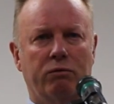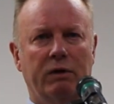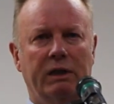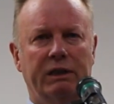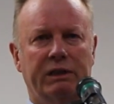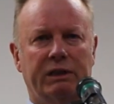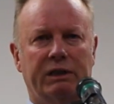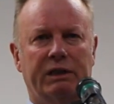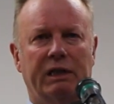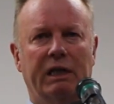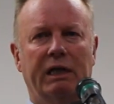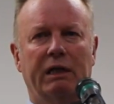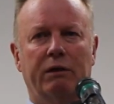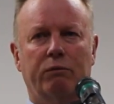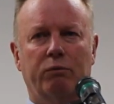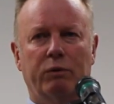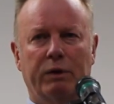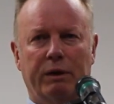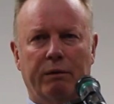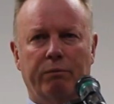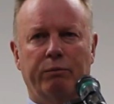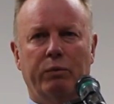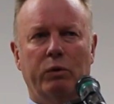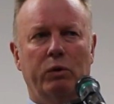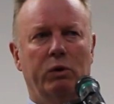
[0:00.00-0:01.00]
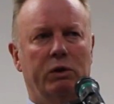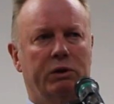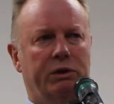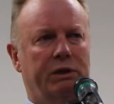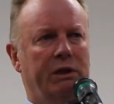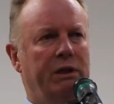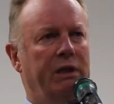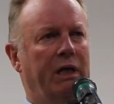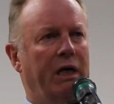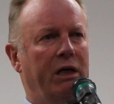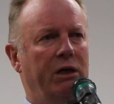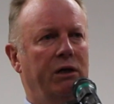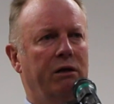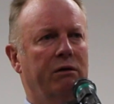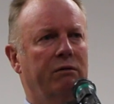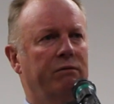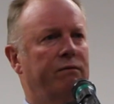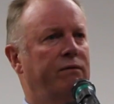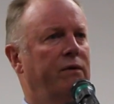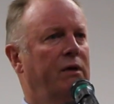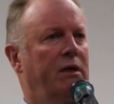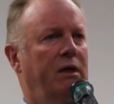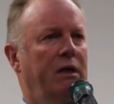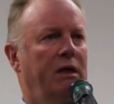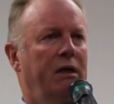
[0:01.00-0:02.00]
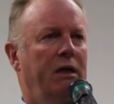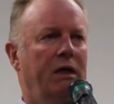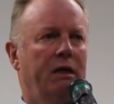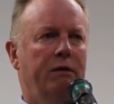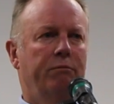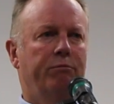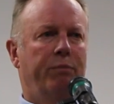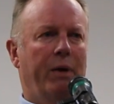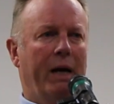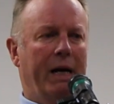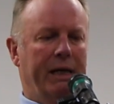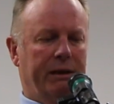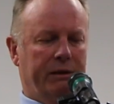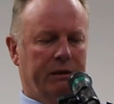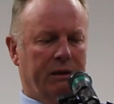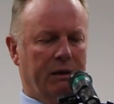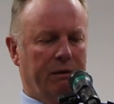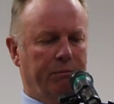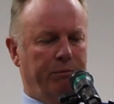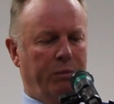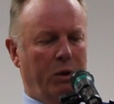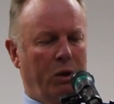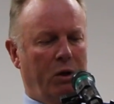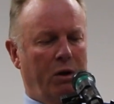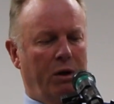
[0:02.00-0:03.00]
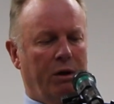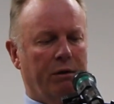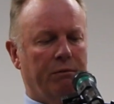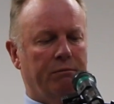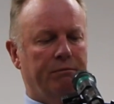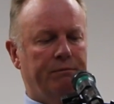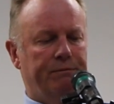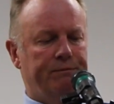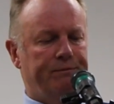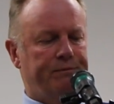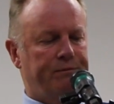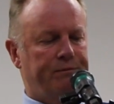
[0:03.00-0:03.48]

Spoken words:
reset with the person that you've impacted upon.